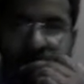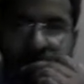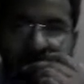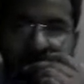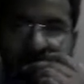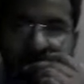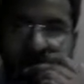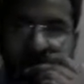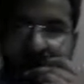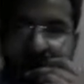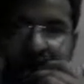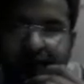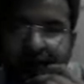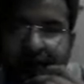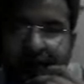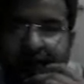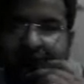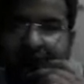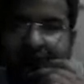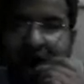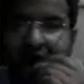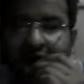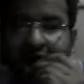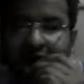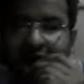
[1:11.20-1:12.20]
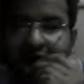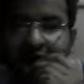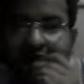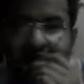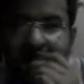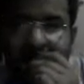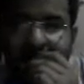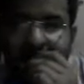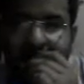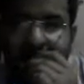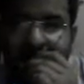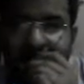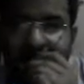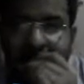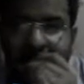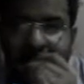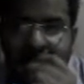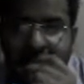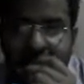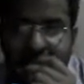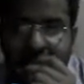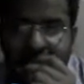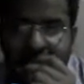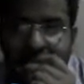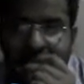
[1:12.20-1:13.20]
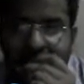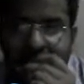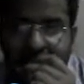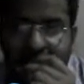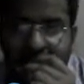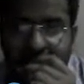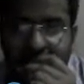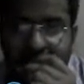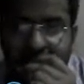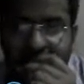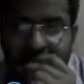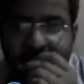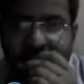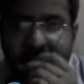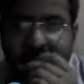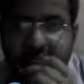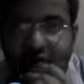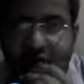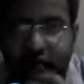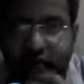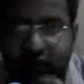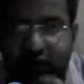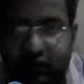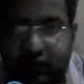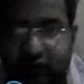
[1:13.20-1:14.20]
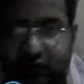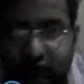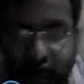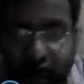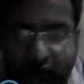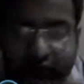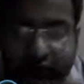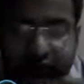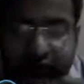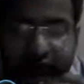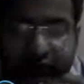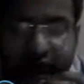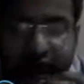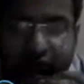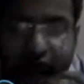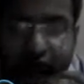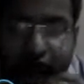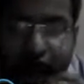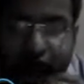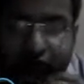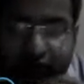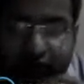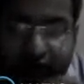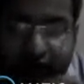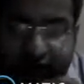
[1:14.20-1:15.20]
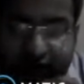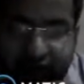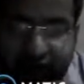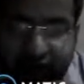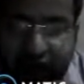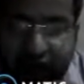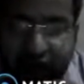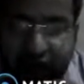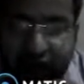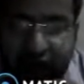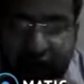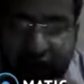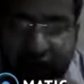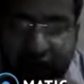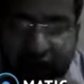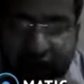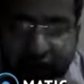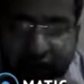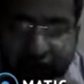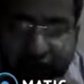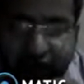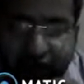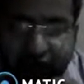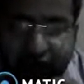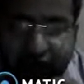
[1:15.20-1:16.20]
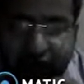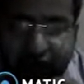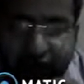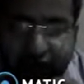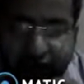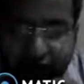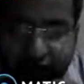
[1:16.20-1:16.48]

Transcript: The applied anatomy of the lateral wall is it protects only the posterior part of the